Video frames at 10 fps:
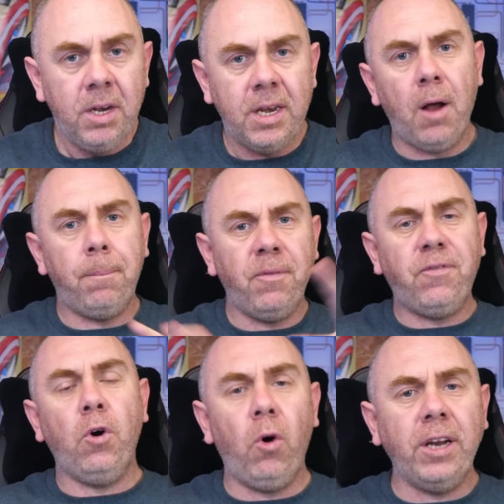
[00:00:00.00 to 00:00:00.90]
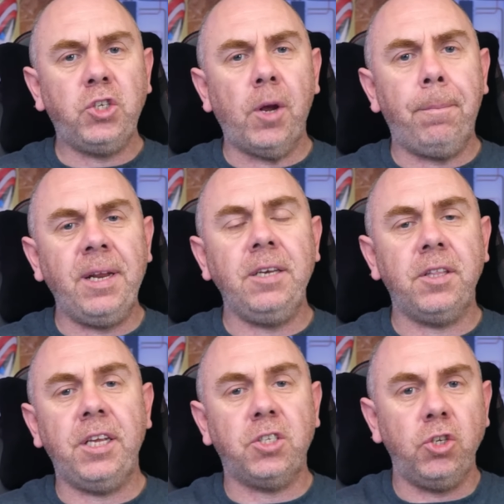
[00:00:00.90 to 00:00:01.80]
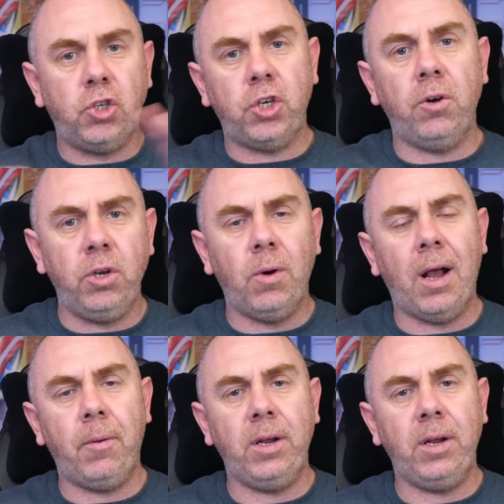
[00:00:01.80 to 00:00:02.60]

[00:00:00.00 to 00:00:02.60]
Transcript: Now, before I jump into this and show you how